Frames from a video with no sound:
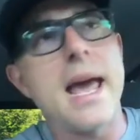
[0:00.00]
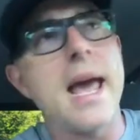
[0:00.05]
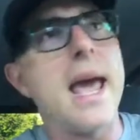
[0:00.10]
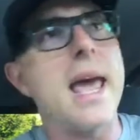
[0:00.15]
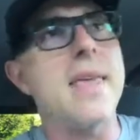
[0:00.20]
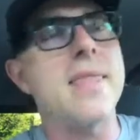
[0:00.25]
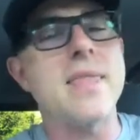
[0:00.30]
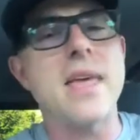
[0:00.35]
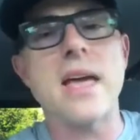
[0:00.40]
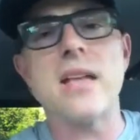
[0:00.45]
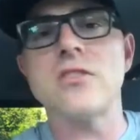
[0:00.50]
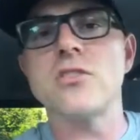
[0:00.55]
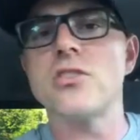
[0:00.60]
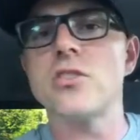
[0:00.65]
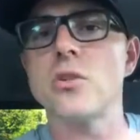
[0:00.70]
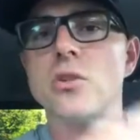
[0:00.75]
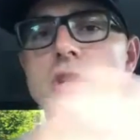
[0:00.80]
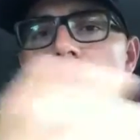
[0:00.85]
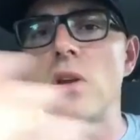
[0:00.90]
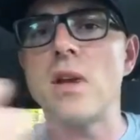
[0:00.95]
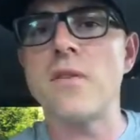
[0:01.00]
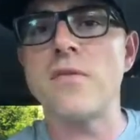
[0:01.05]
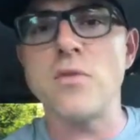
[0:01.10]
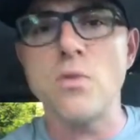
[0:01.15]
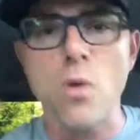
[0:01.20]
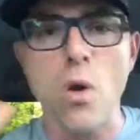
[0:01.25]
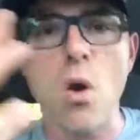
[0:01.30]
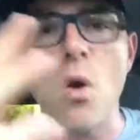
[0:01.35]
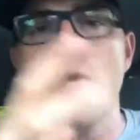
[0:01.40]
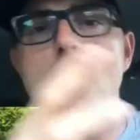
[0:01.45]
And then, so you, if
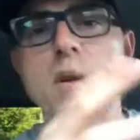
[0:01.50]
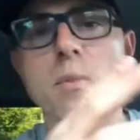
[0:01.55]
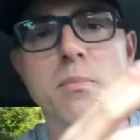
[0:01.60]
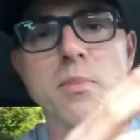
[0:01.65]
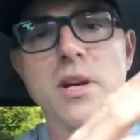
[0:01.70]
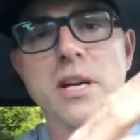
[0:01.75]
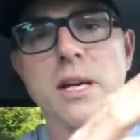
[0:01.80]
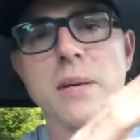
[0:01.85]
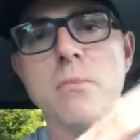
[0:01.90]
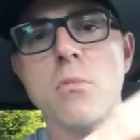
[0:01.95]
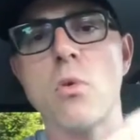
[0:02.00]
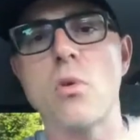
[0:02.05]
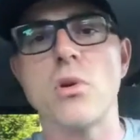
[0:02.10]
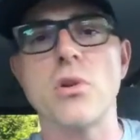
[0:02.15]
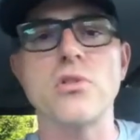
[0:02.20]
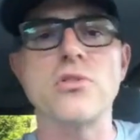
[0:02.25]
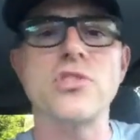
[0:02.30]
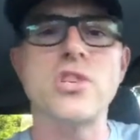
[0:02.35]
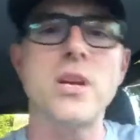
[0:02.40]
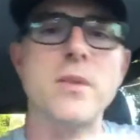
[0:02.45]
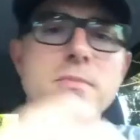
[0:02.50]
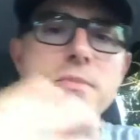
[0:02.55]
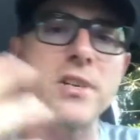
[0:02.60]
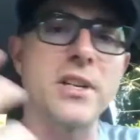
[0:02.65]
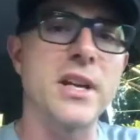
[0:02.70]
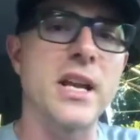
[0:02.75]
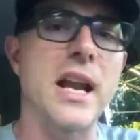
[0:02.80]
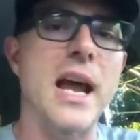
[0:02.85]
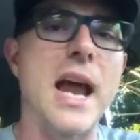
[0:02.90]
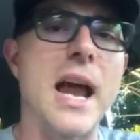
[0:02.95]
you own a brick and mortar gym,
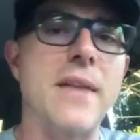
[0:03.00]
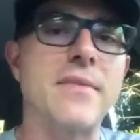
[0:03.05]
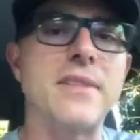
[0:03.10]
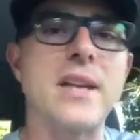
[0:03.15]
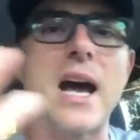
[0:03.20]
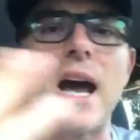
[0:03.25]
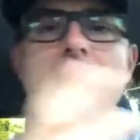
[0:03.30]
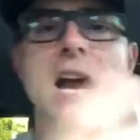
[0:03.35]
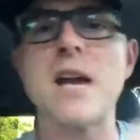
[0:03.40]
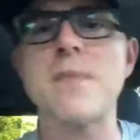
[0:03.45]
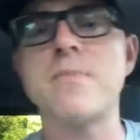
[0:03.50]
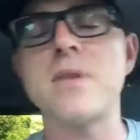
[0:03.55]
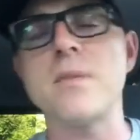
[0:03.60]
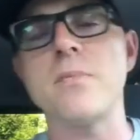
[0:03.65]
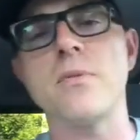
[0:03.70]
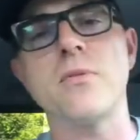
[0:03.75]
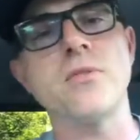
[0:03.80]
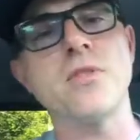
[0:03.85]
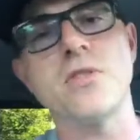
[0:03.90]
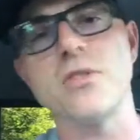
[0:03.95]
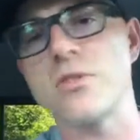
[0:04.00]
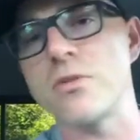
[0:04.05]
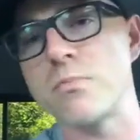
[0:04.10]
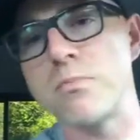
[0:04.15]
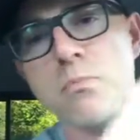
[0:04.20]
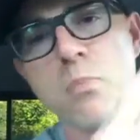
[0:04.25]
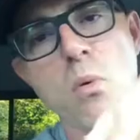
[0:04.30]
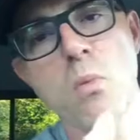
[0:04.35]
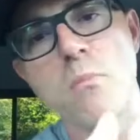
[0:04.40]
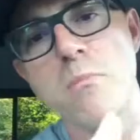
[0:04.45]
you're going to have to hire people. There's
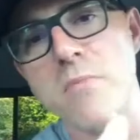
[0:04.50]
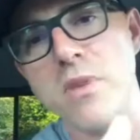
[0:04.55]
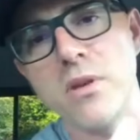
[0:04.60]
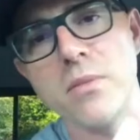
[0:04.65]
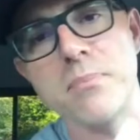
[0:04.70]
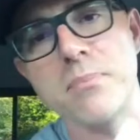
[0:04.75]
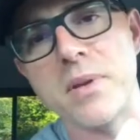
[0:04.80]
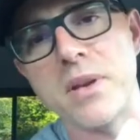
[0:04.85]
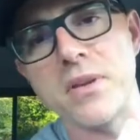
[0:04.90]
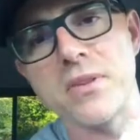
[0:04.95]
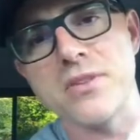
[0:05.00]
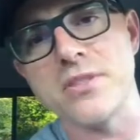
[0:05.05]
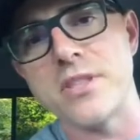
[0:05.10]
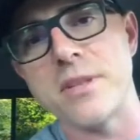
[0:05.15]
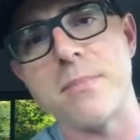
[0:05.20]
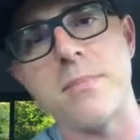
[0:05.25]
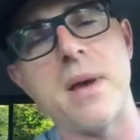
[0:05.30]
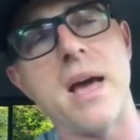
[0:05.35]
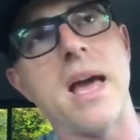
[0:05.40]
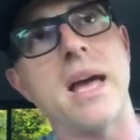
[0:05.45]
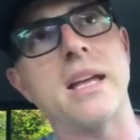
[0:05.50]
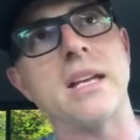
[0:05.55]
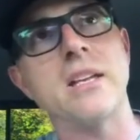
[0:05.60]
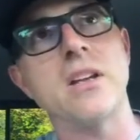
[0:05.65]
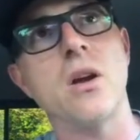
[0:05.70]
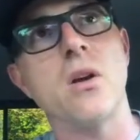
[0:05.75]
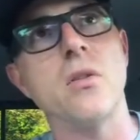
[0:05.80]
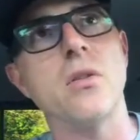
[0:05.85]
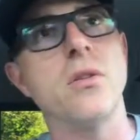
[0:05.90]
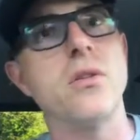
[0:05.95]
bills to pay.
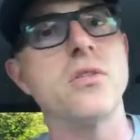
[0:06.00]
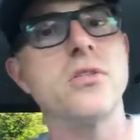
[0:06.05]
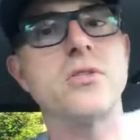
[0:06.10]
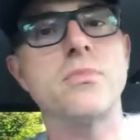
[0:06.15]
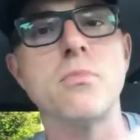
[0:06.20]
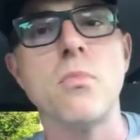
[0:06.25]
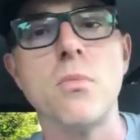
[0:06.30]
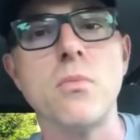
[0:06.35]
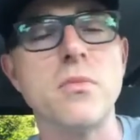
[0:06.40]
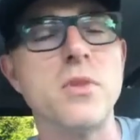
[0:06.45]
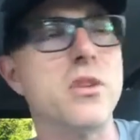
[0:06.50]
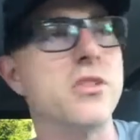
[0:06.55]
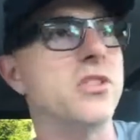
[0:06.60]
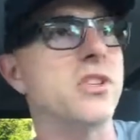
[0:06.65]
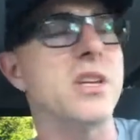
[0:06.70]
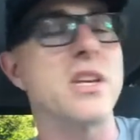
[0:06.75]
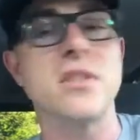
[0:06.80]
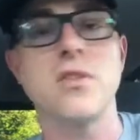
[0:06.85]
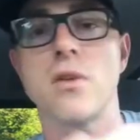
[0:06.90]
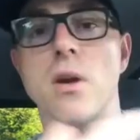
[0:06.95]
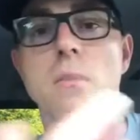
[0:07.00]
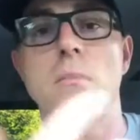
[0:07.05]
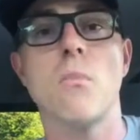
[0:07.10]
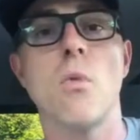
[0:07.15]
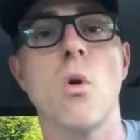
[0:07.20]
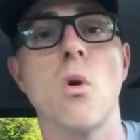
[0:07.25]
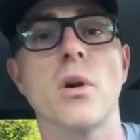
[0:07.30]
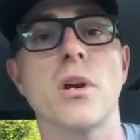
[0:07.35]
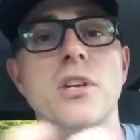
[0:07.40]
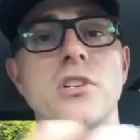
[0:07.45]
You know, there's there's either a
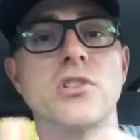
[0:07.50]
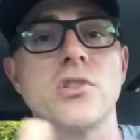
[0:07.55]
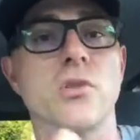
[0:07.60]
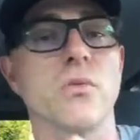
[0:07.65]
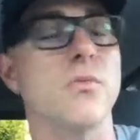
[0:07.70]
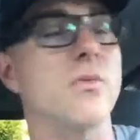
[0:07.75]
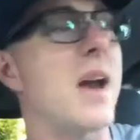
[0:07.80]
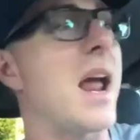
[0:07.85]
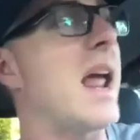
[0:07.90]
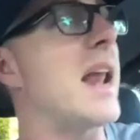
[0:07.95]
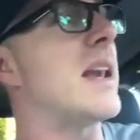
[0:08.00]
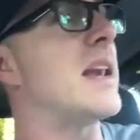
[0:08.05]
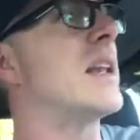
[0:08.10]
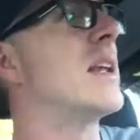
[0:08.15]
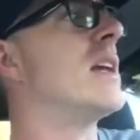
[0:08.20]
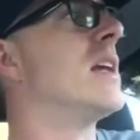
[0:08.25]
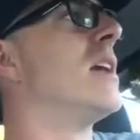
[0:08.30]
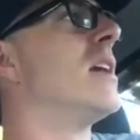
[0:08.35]
mortgage or rent.